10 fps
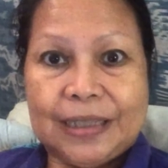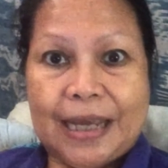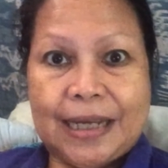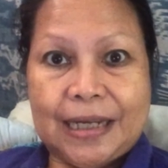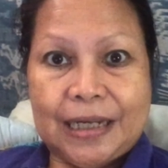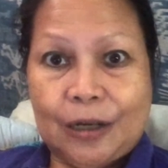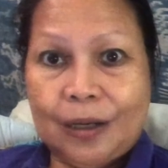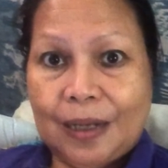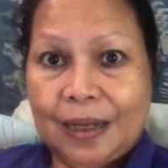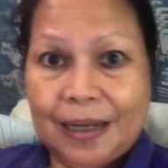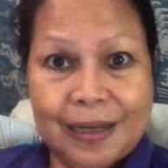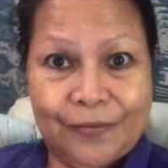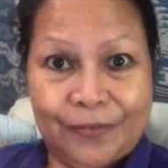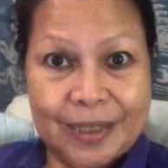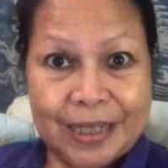taking a
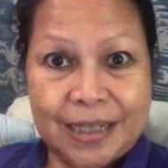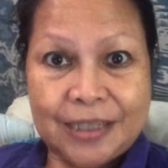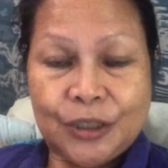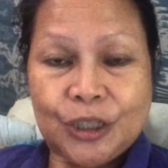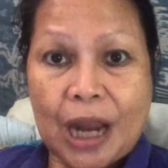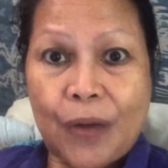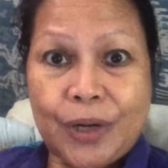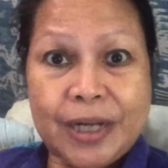lovely shower.